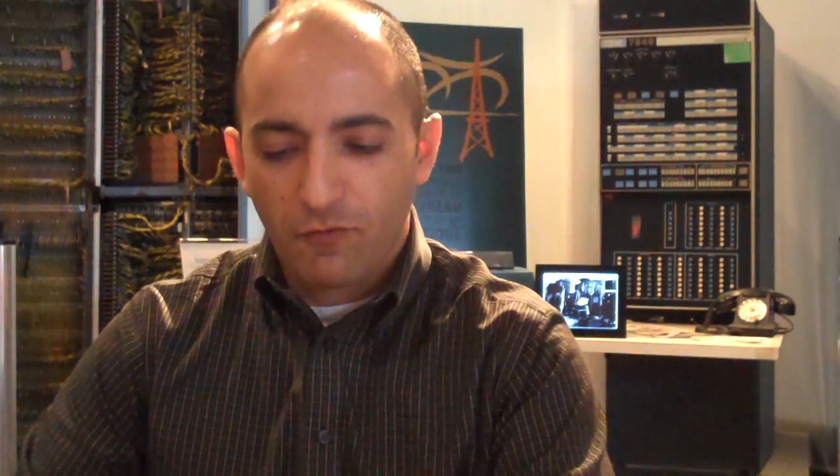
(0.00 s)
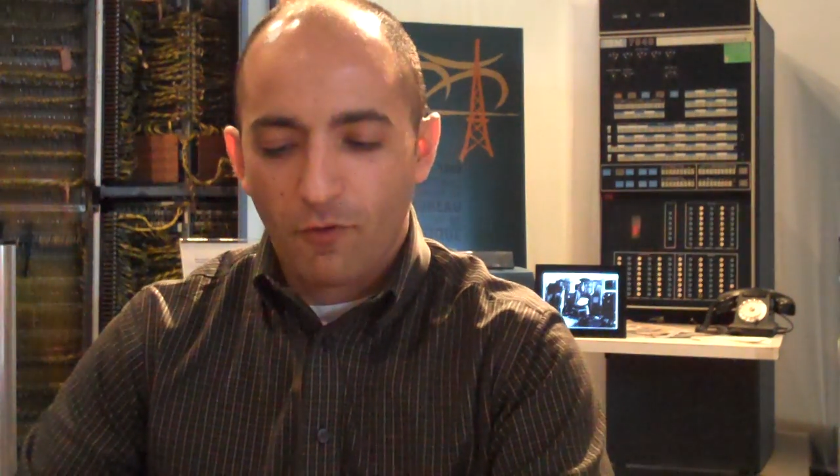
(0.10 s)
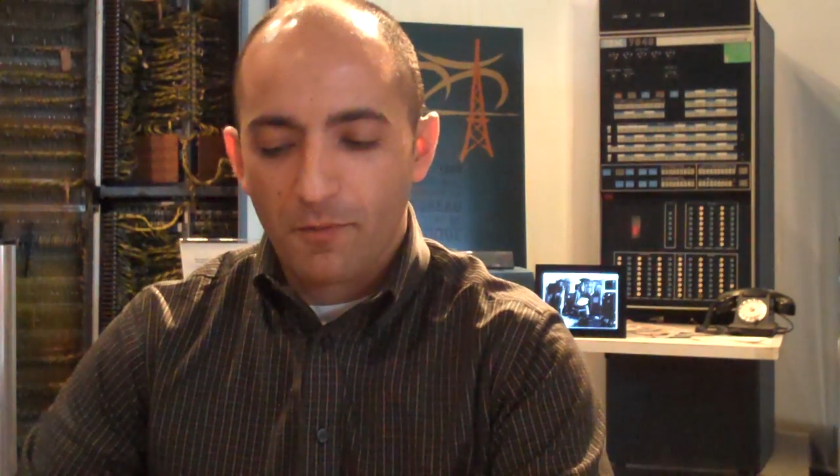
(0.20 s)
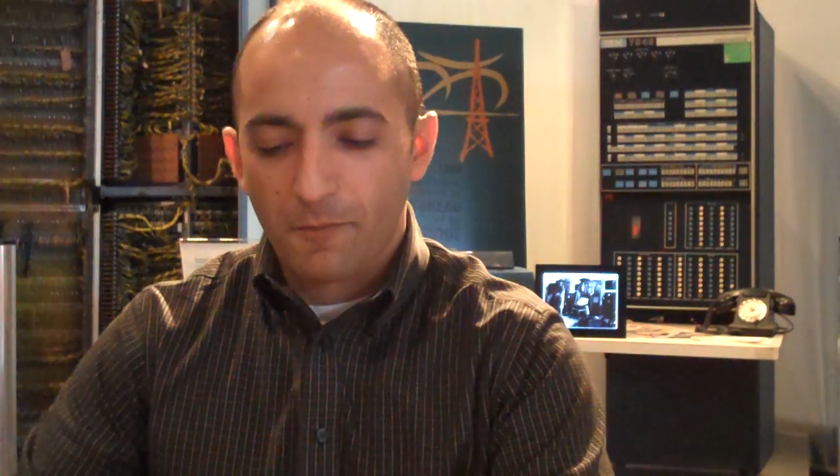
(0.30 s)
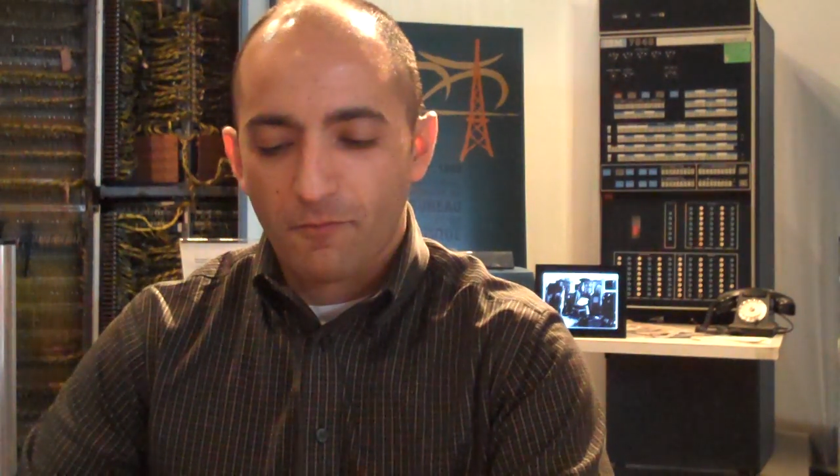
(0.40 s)

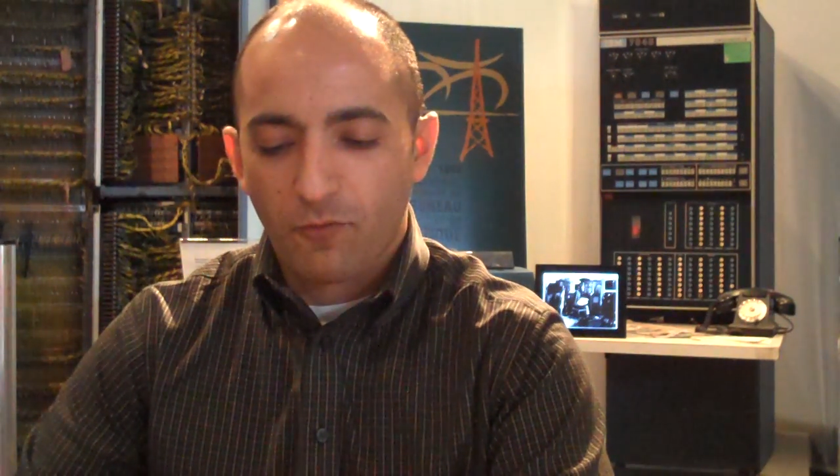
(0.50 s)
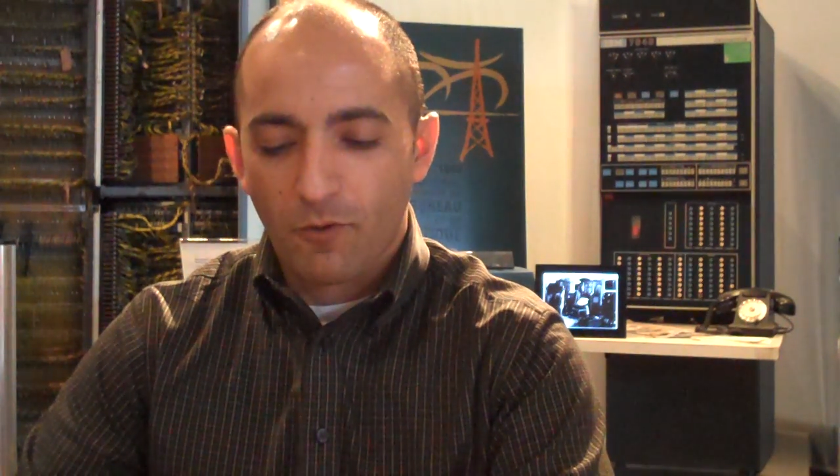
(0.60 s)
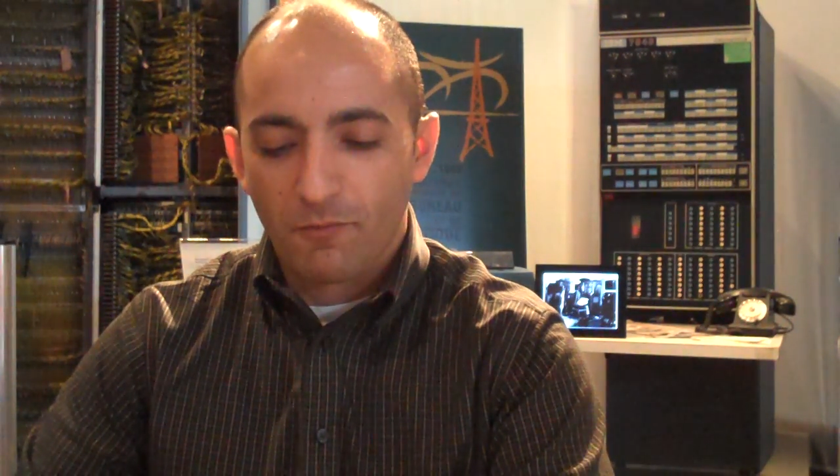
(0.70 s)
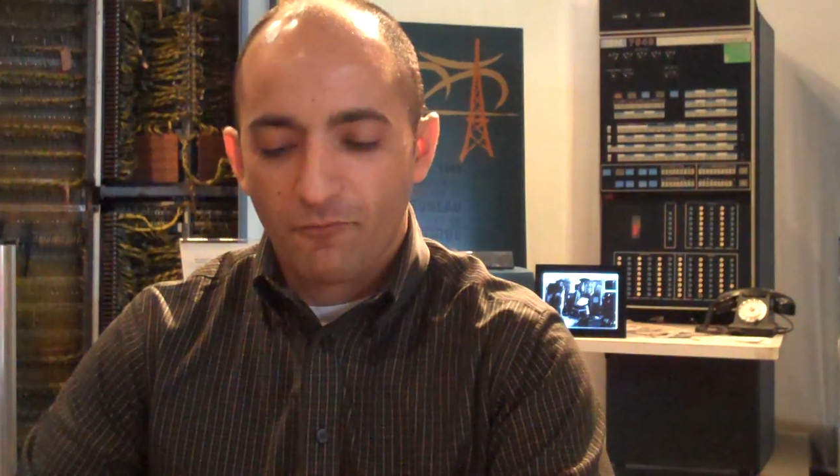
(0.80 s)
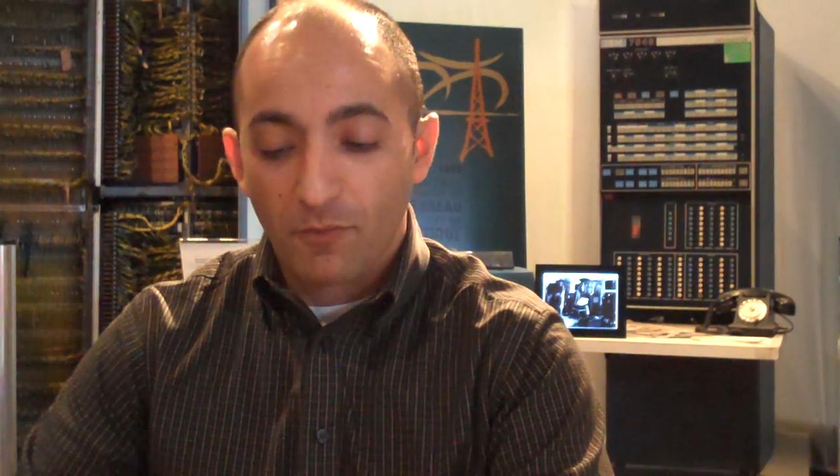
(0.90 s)

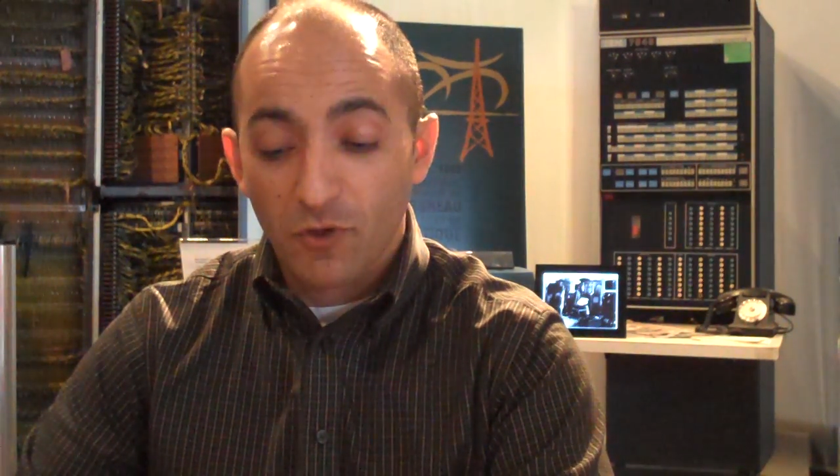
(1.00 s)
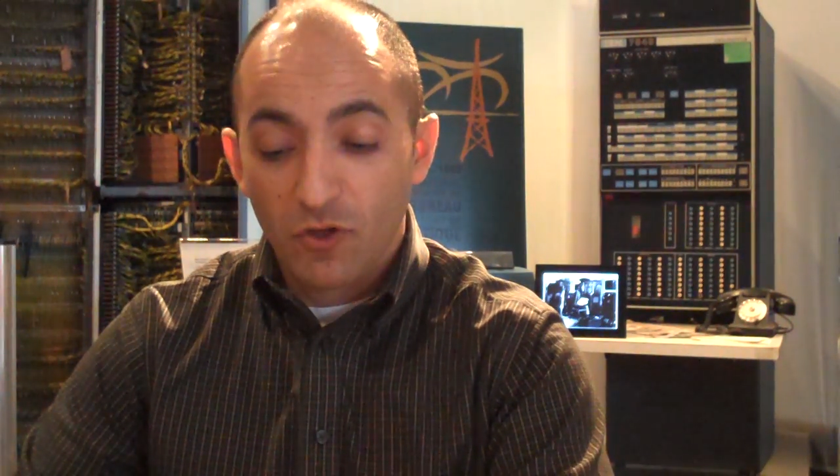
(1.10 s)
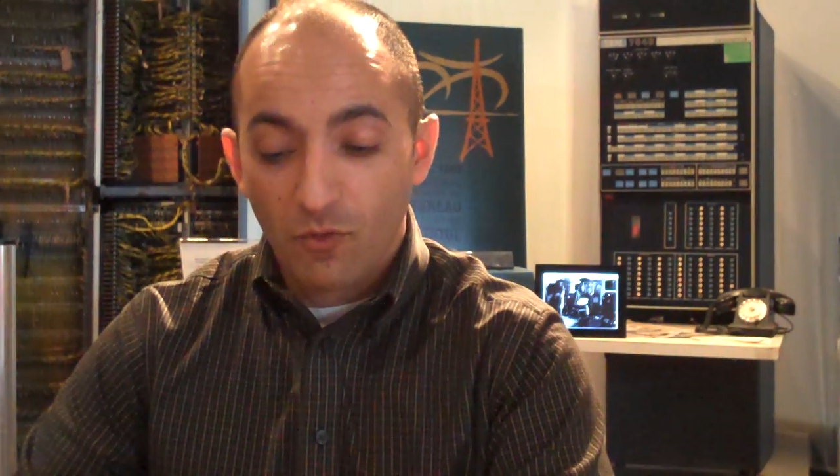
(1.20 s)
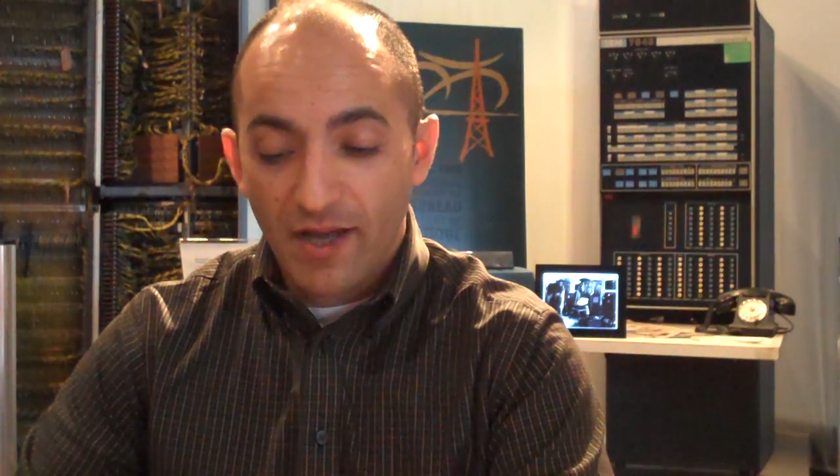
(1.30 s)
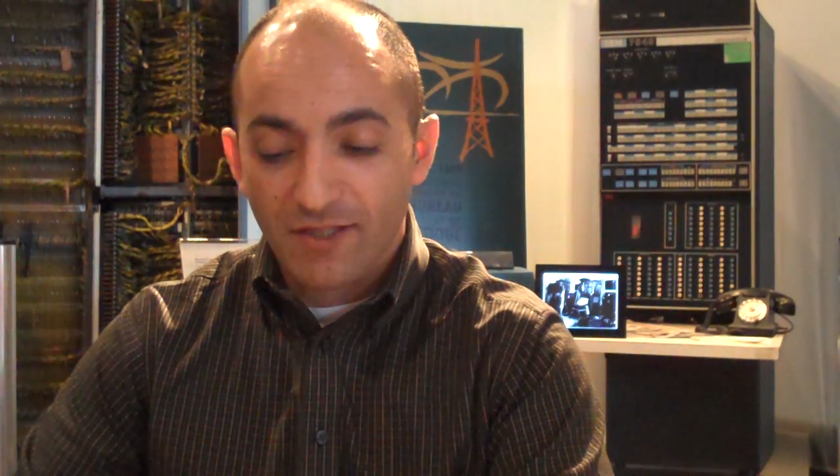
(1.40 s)
from
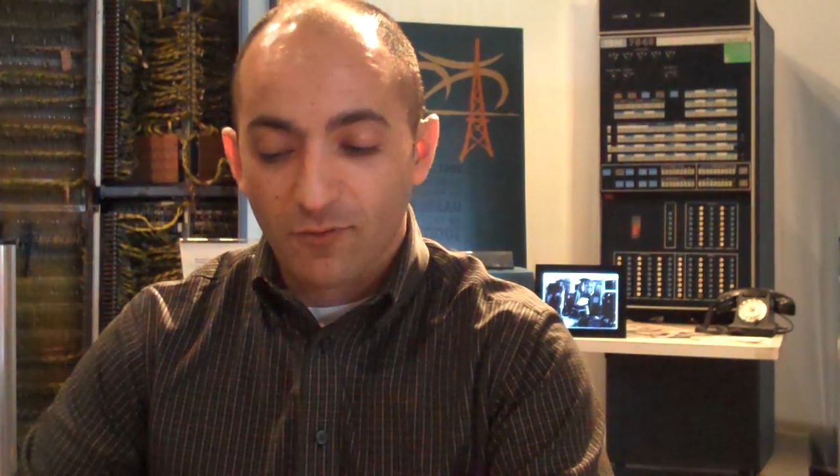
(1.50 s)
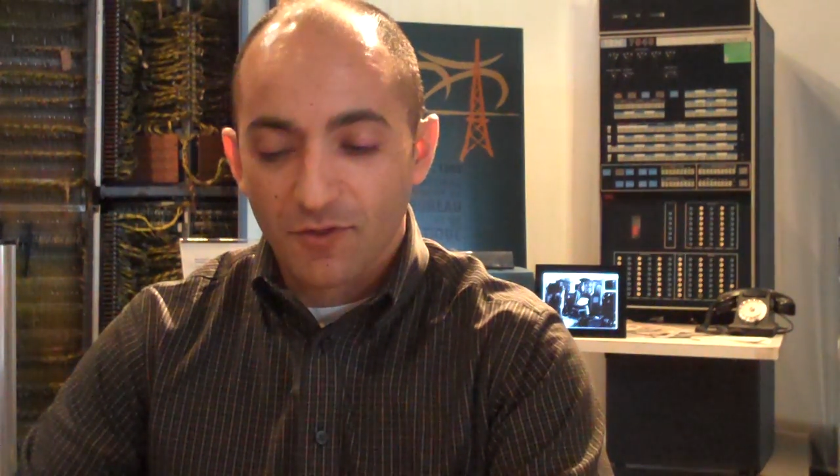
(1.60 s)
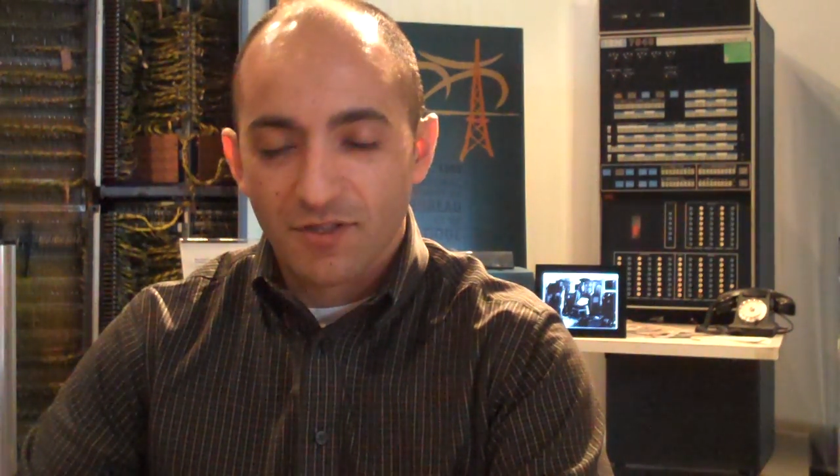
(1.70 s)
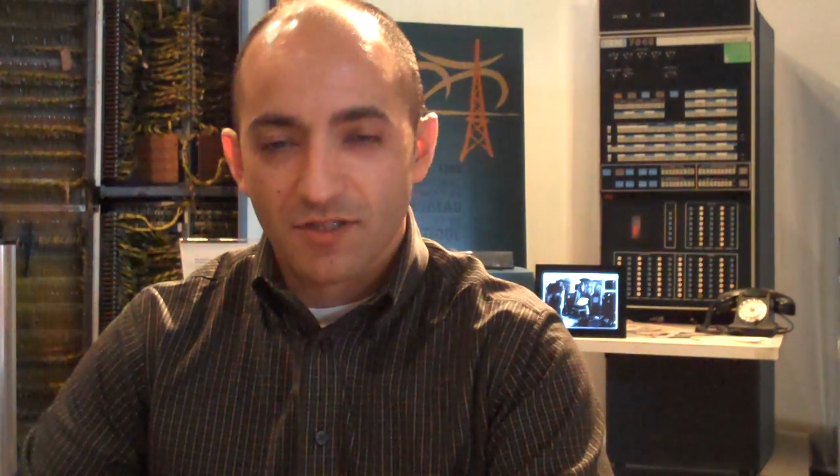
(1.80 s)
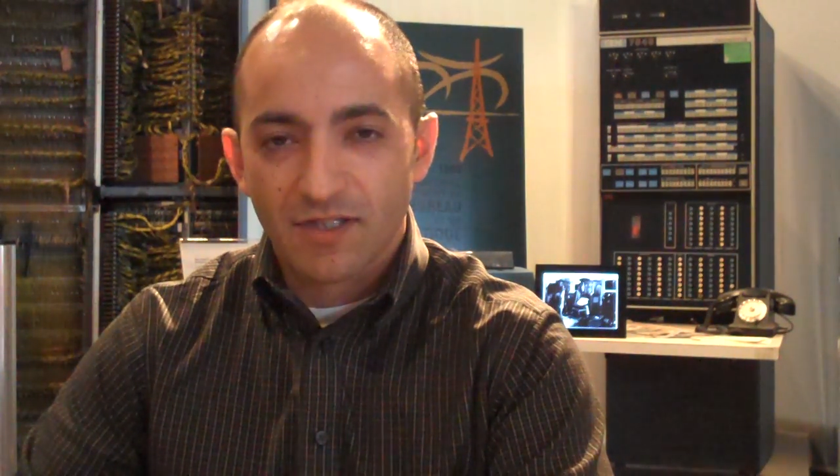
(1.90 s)
the US, for
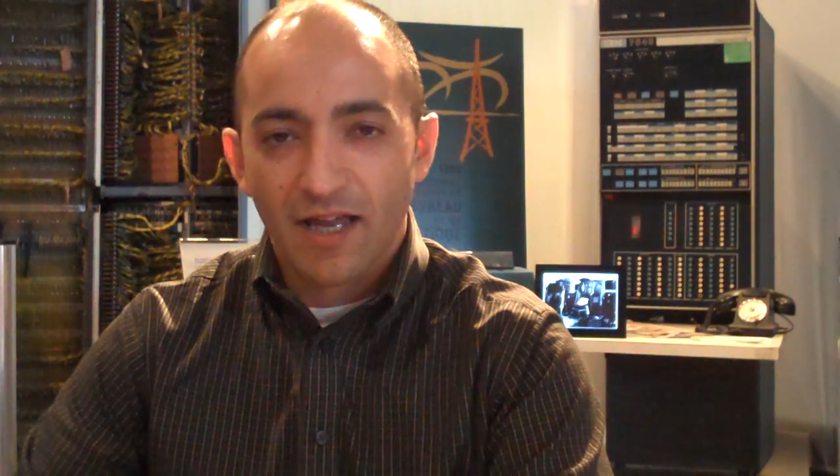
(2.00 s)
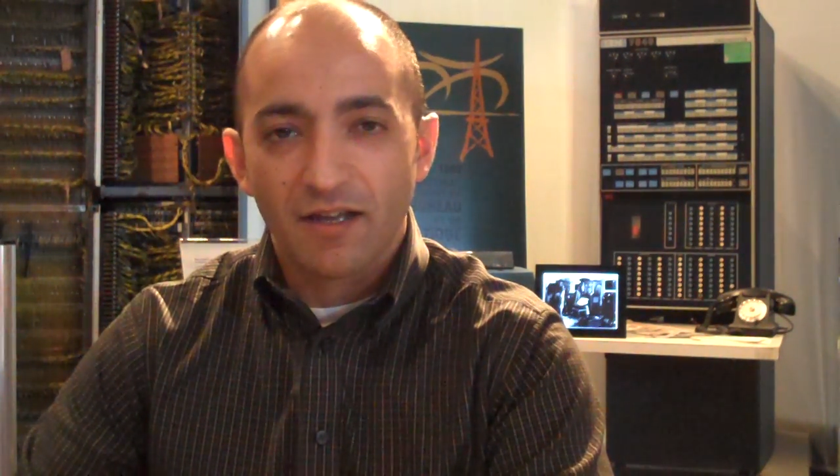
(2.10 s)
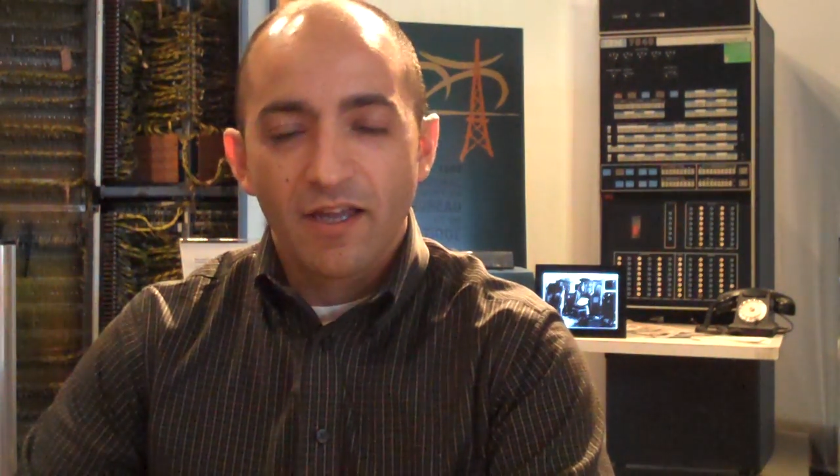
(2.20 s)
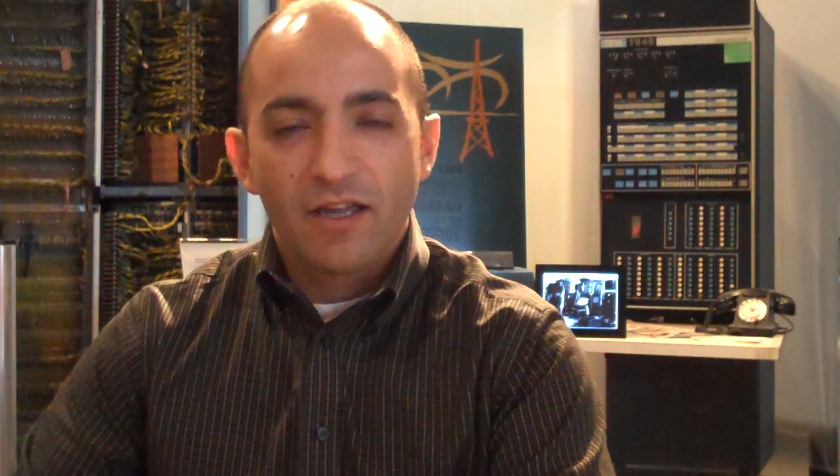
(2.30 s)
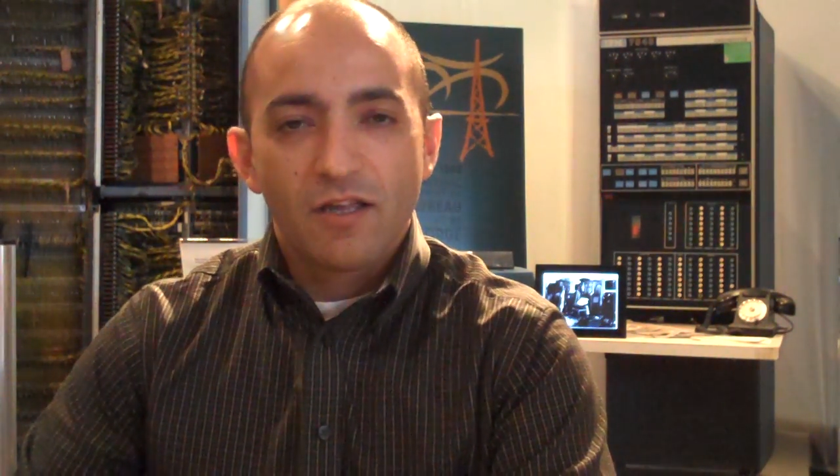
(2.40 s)
instance, that